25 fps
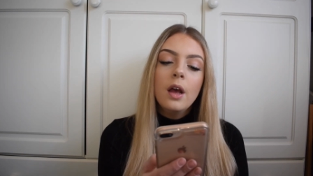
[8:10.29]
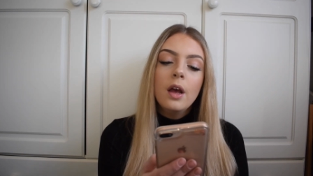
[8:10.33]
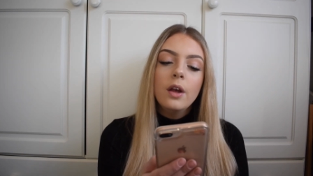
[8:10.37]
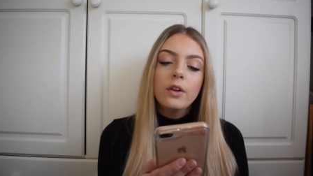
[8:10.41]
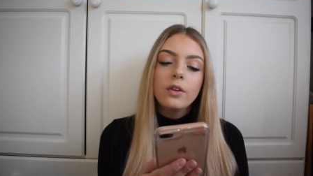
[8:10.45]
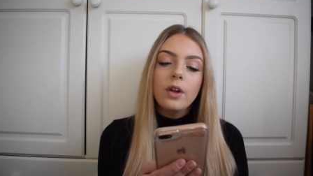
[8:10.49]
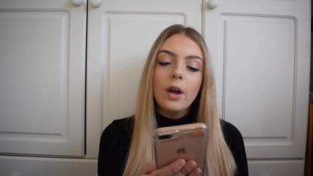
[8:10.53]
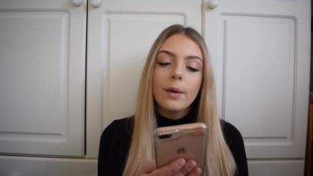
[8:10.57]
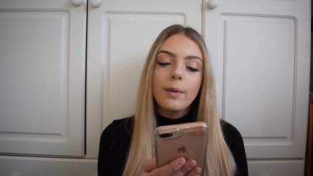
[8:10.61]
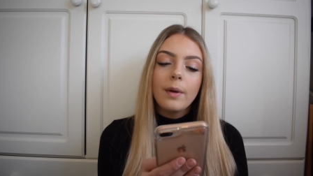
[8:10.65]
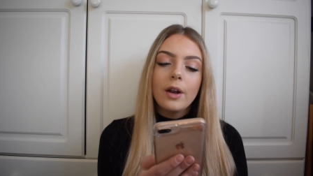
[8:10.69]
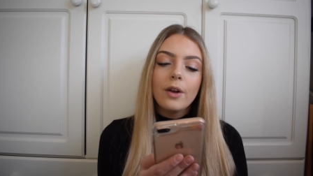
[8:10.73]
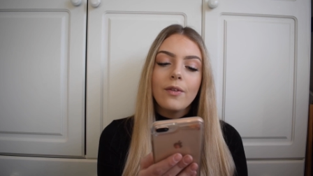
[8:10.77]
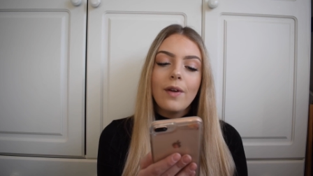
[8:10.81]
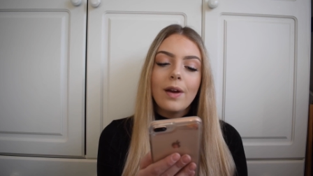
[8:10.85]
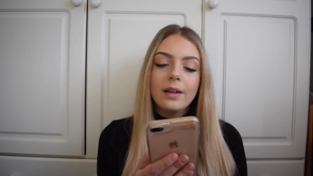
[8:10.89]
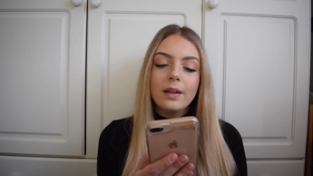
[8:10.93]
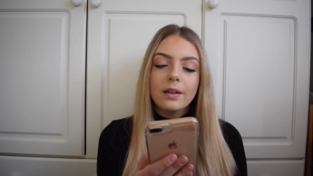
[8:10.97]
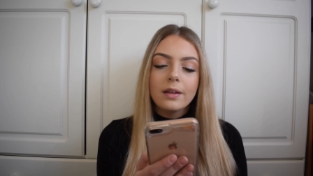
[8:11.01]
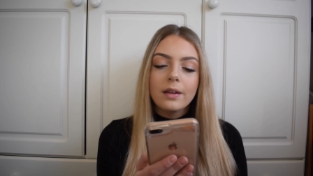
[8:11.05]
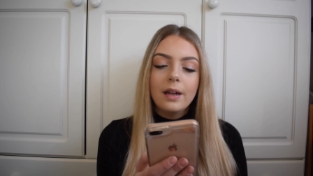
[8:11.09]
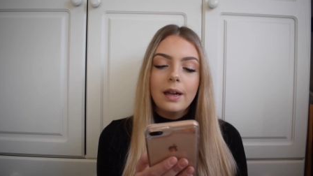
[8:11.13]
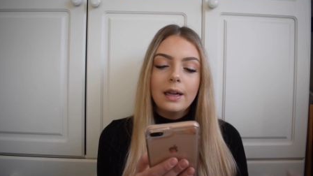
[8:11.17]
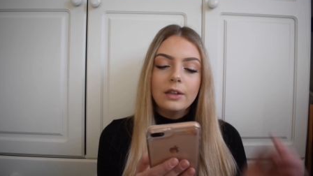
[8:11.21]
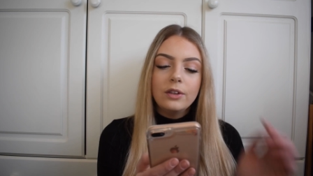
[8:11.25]
So I'm going to rate
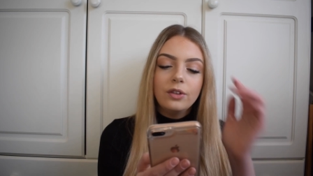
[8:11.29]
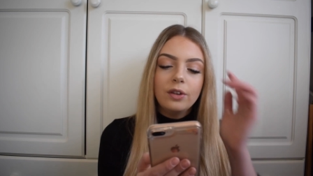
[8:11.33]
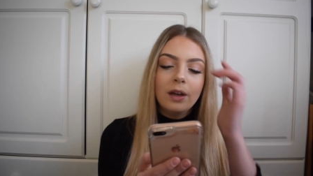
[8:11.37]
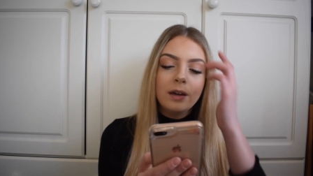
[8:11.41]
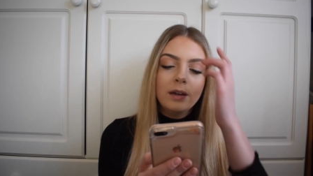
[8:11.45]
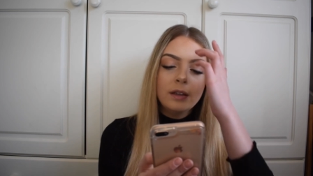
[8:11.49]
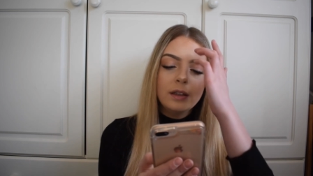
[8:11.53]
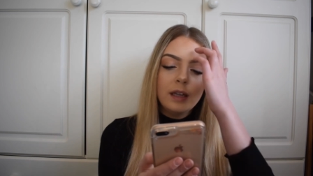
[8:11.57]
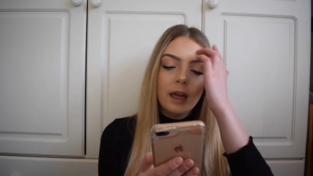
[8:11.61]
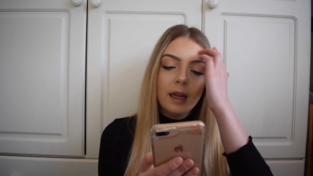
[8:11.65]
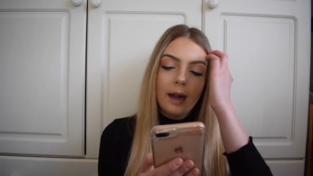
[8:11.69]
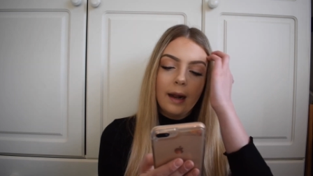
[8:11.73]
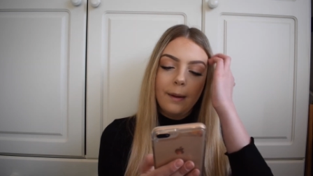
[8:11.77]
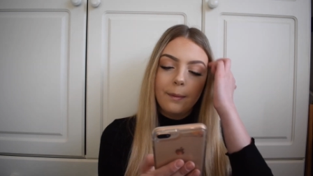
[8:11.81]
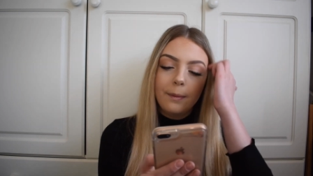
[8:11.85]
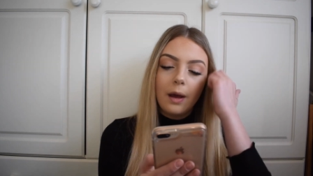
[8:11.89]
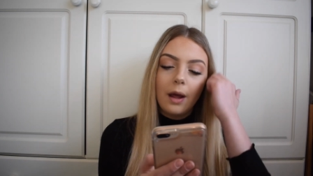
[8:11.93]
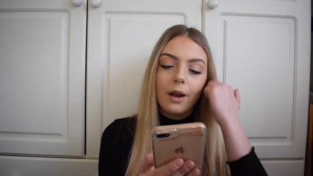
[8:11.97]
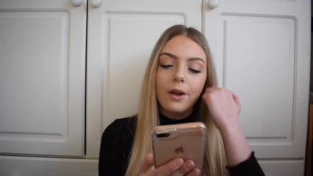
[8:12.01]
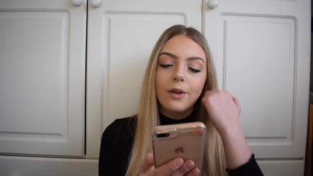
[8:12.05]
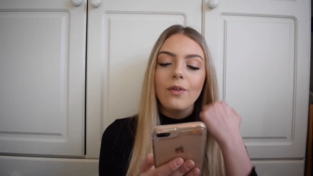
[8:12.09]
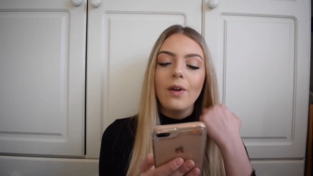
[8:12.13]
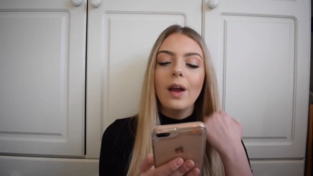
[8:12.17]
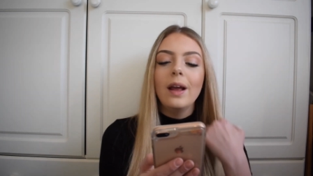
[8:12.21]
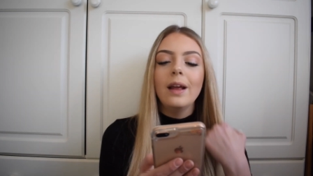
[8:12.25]
this collection out of 10, and I'm
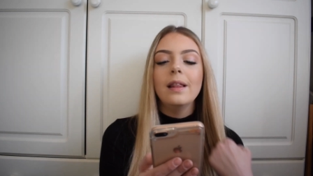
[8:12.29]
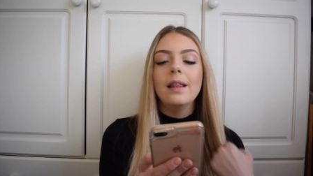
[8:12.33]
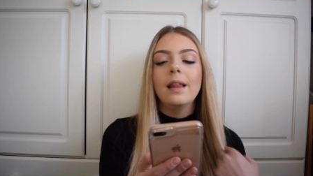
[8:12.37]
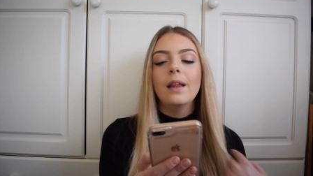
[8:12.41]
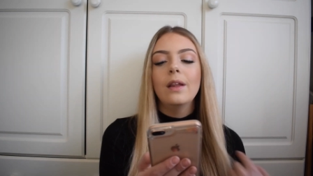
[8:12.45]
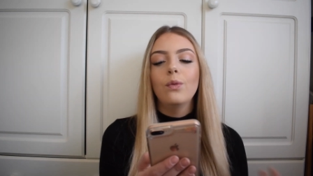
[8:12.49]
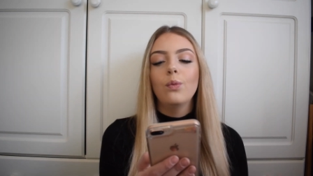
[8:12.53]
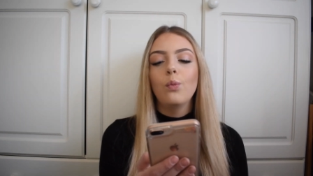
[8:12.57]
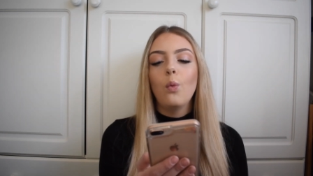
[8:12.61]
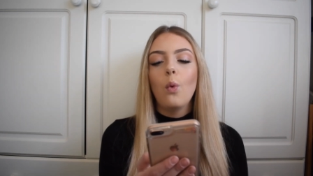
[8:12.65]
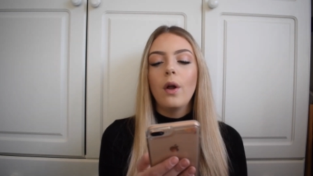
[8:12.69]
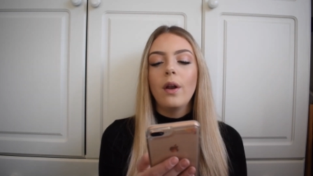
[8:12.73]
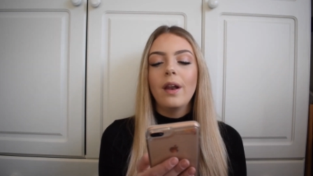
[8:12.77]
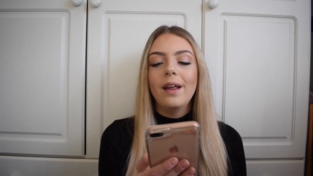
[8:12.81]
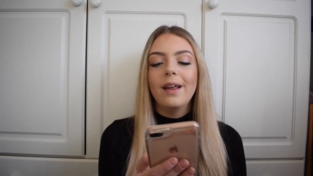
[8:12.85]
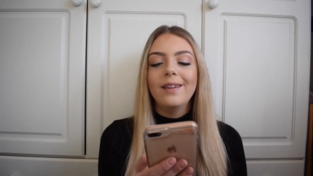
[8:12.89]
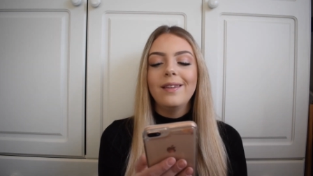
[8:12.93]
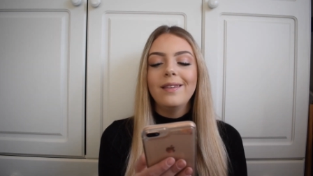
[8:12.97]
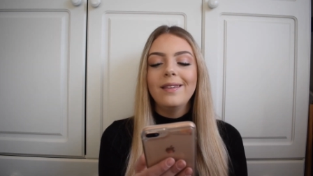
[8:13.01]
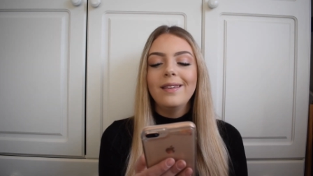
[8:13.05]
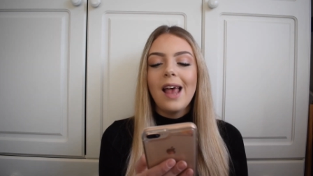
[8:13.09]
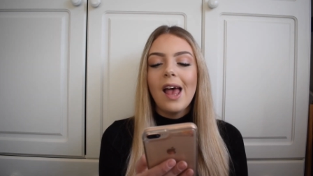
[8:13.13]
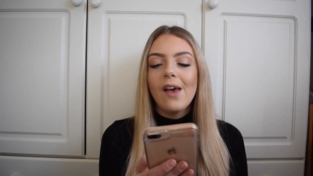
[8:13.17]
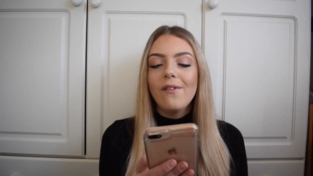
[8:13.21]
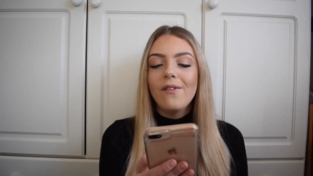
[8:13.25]
going to rate this one a
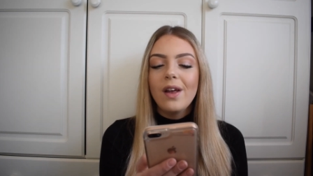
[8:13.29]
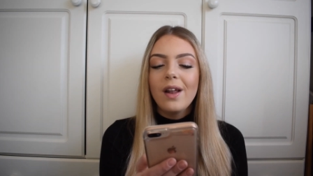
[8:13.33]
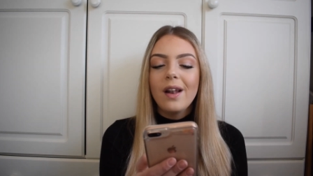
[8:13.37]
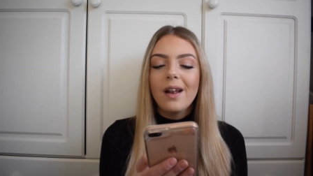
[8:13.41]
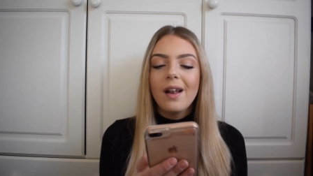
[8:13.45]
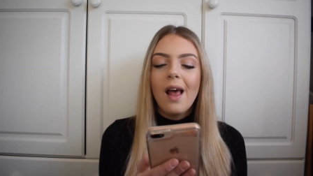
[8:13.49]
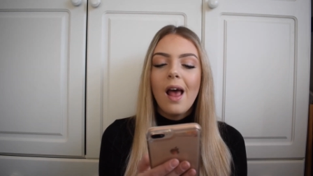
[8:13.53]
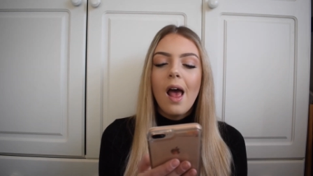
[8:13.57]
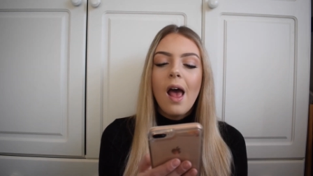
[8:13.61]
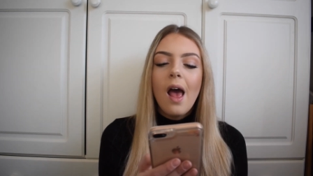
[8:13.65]
7,